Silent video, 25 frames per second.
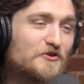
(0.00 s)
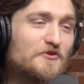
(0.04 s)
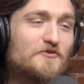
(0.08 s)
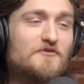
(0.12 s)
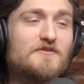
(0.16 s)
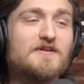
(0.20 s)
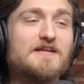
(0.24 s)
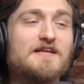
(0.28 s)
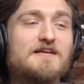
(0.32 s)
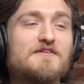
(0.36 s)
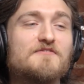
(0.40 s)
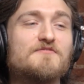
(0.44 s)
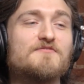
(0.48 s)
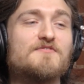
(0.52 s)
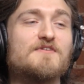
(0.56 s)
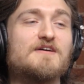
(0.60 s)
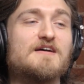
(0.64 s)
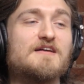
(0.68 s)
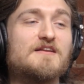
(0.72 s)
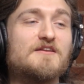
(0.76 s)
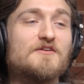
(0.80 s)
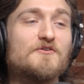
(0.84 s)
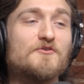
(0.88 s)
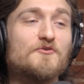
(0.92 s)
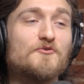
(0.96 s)
live
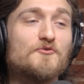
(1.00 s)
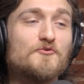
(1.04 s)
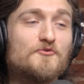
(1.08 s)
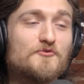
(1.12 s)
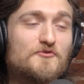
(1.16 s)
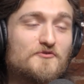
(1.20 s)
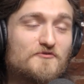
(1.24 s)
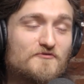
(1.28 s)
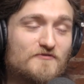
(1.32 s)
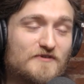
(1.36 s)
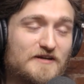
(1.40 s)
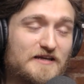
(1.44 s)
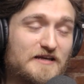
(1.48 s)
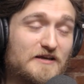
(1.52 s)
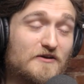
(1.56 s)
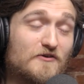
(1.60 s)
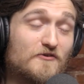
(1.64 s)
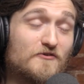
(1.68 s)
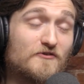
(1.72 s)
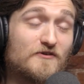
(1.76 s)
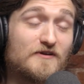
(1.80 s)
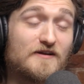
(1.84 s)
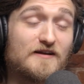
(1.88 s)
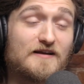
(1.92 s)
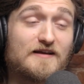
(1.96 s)
an ordinary or
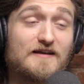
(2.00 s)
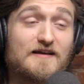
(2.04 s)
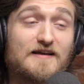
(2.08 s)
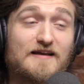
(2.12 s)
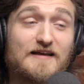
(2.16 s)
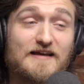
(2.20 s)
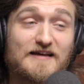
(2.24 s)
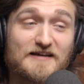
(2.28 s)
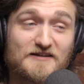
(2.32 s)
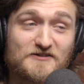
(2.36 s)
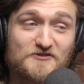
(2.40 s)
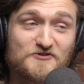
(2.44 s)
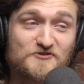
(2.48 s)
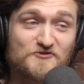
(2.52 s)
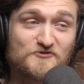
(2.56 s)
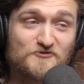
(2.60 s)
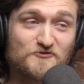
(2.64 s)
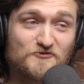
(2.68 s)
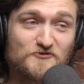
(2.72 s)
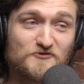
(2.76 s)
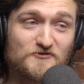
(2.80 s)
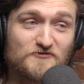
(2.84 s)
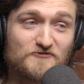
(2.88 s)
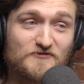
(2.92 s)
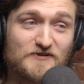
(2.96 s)
an
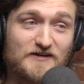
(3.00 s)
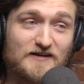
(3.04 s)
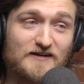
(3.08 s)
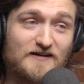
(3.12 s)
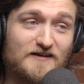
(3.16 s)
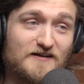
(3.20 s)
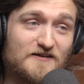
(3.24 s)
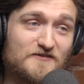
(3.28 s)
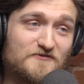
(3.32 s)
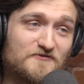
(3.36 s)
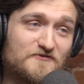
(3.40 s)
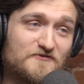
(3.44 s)
extraordinary life?